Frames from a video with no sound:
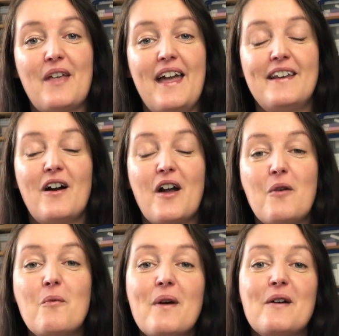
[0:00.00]
then
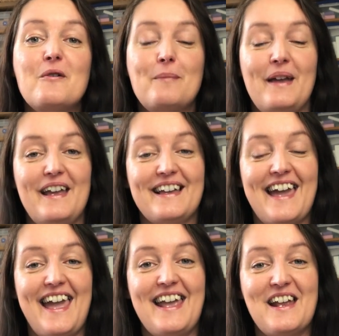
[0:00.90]
I will
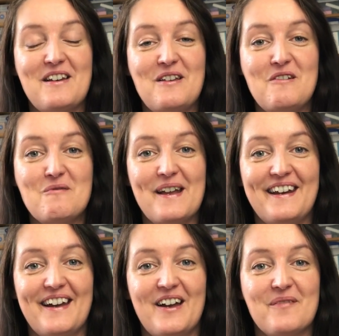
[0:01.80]
pick a new
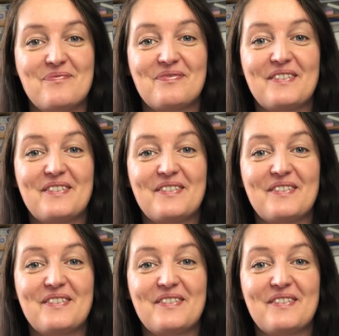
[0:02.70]
winner.